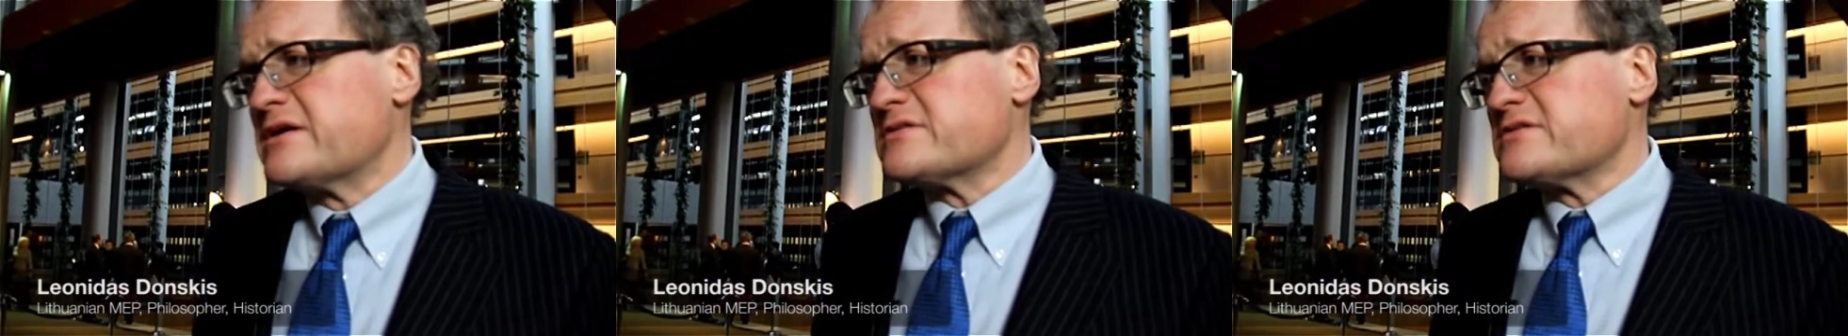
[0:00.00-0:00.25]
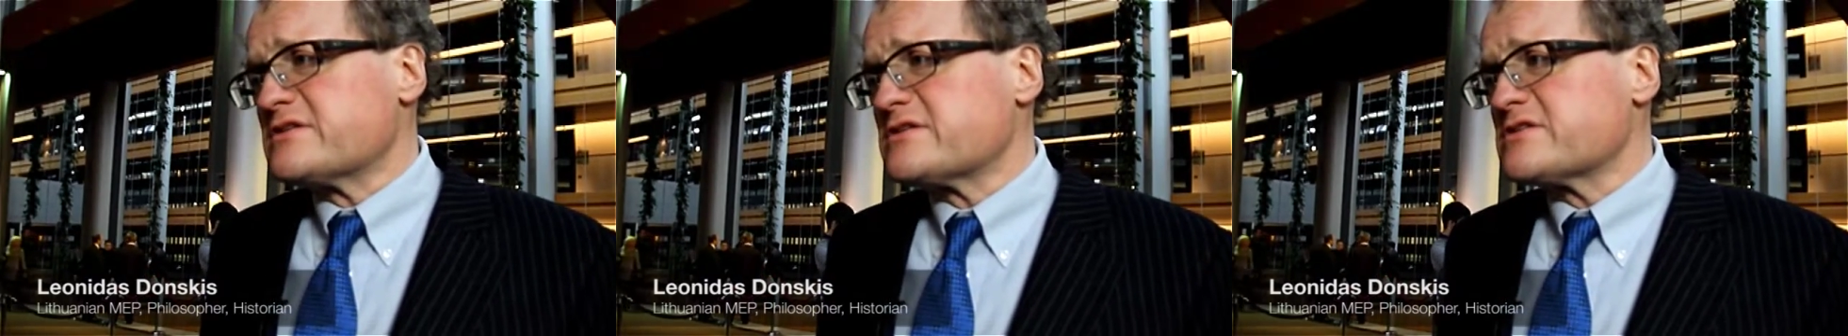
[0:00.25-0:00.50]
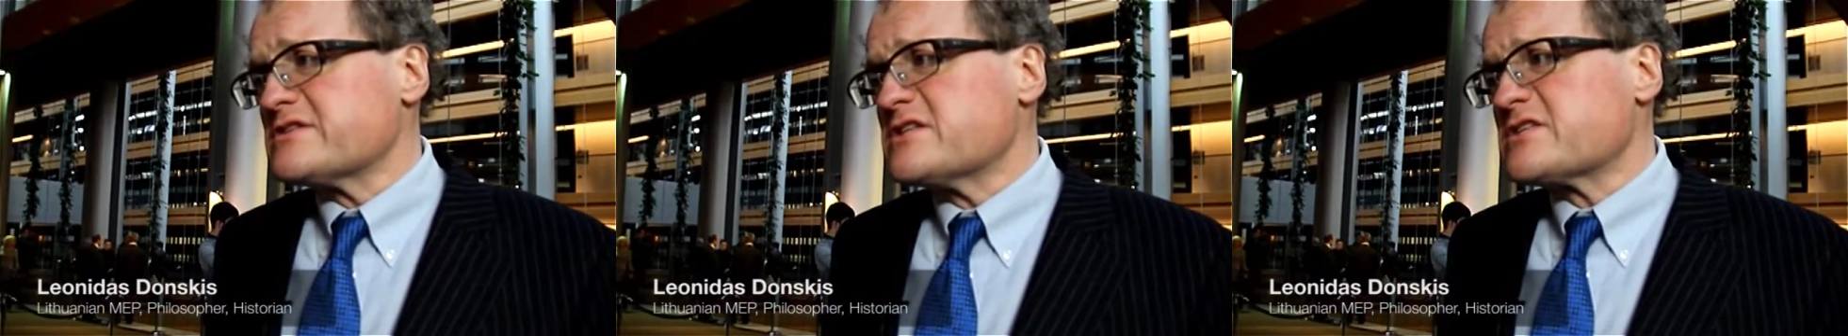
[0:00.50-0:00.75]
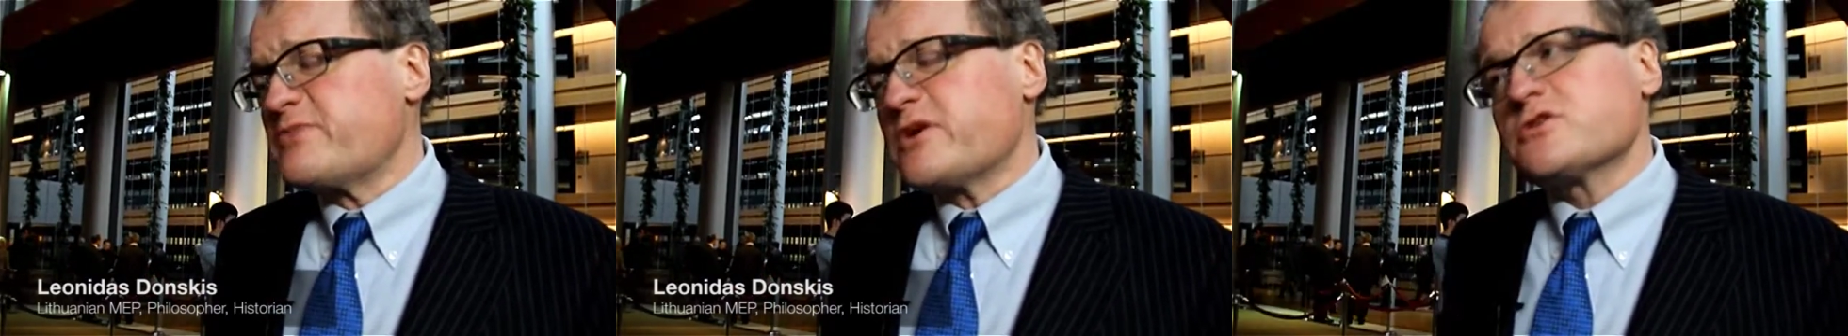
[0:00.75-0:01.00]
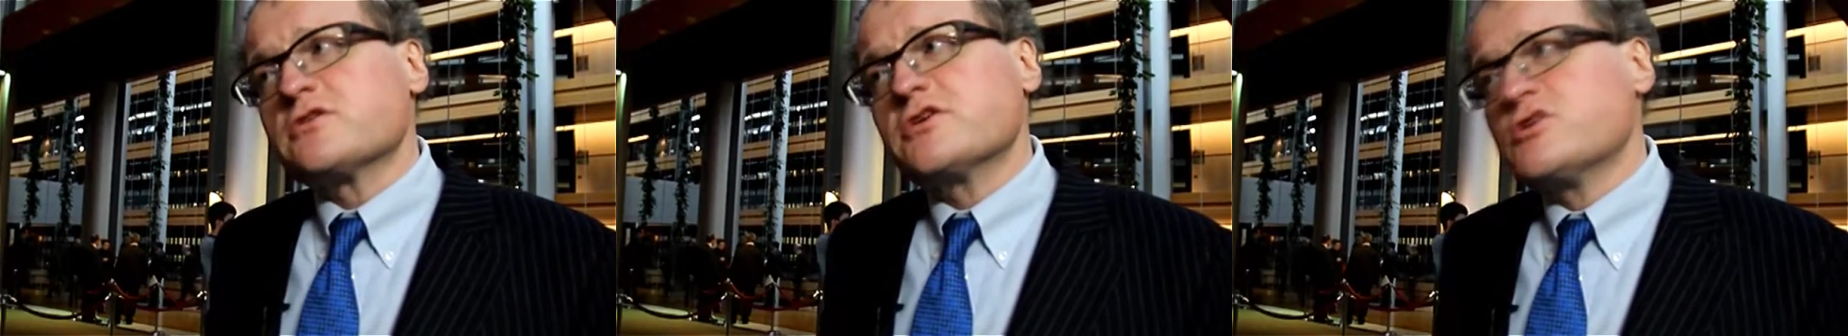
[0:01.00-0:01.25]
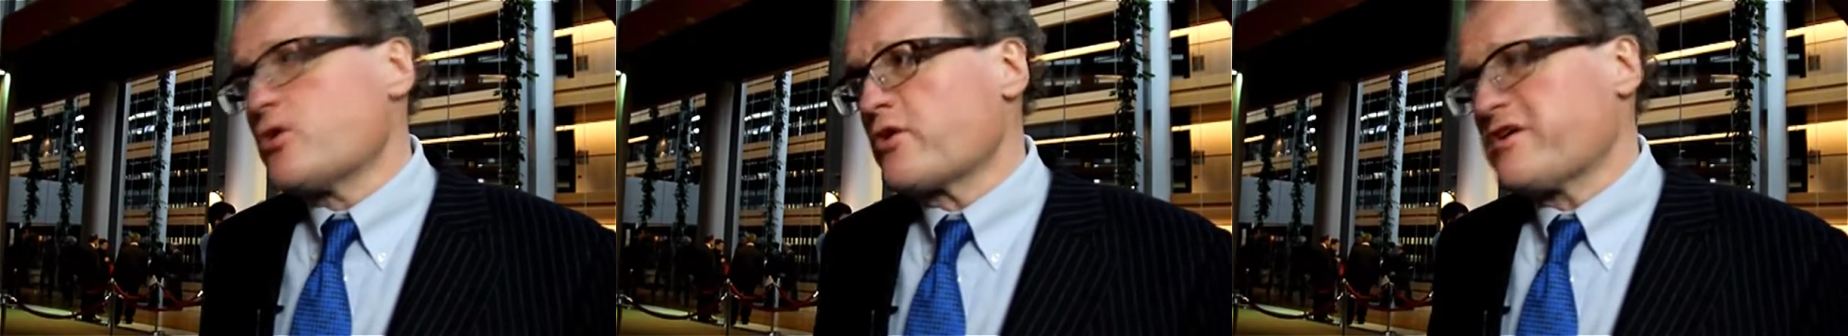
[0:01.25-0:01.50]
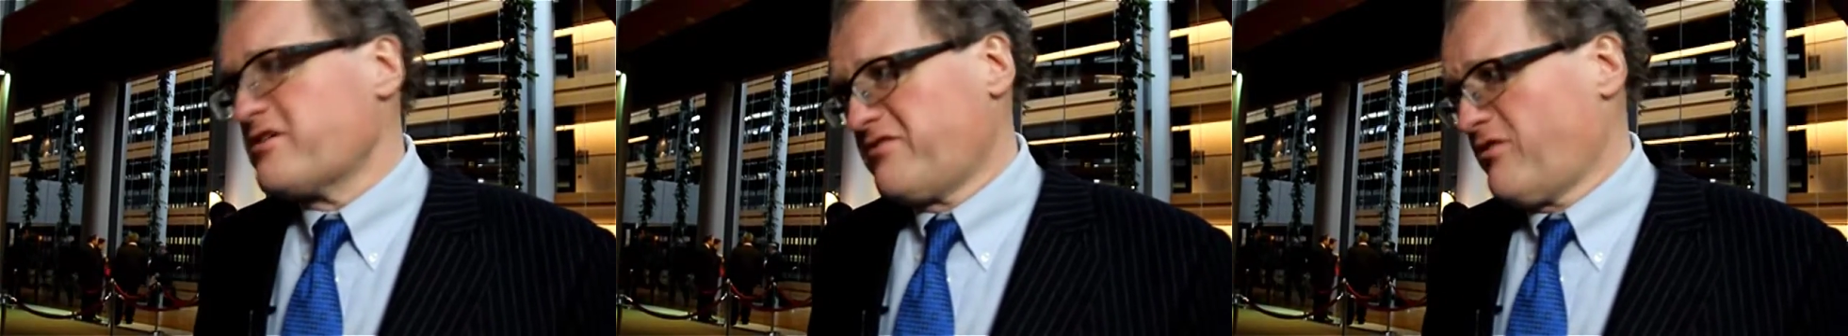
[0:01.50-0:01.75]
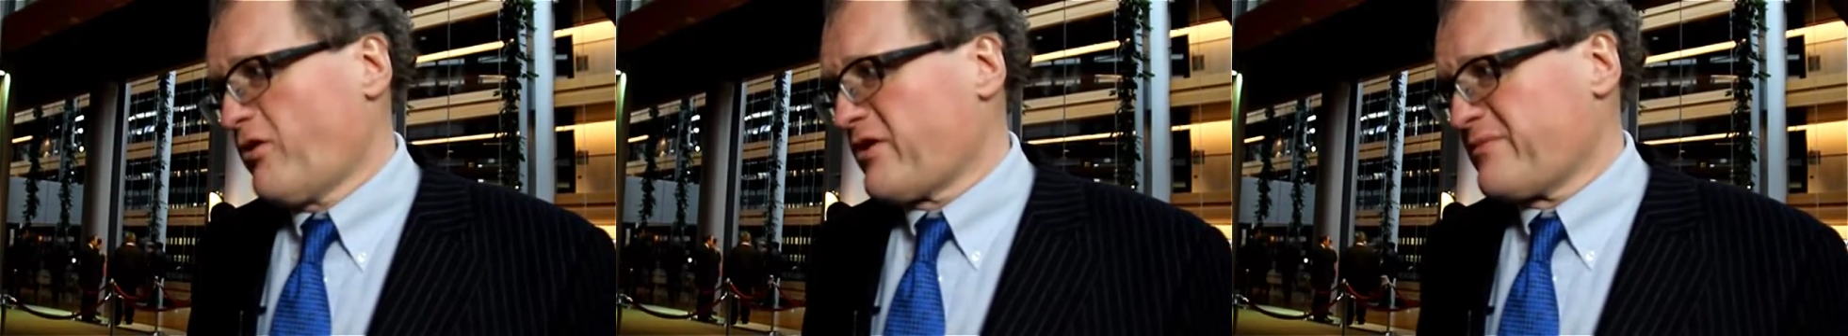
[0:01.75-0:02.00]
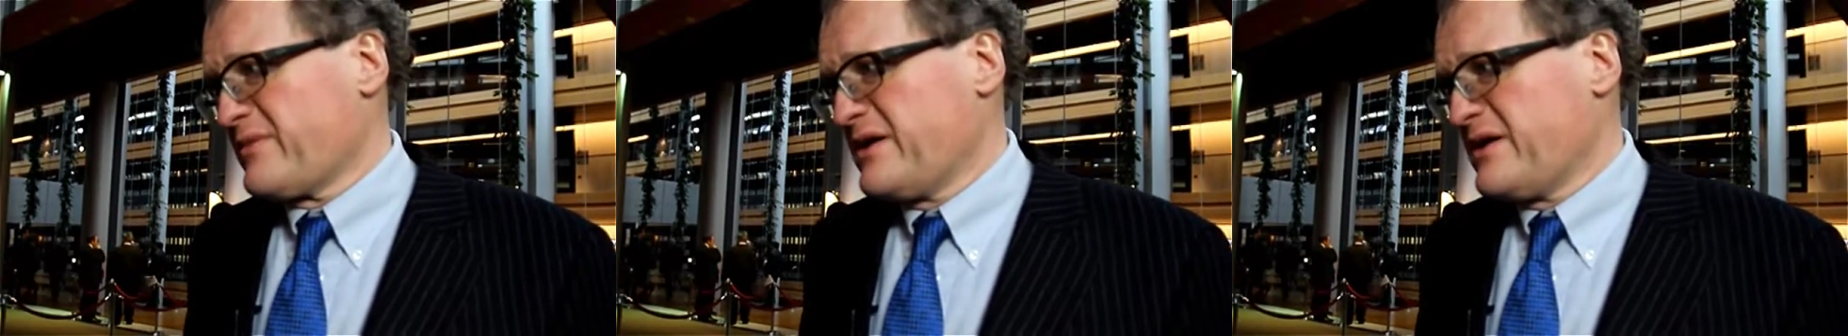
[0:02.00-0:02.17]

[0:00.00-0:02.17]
this is especially shocking form.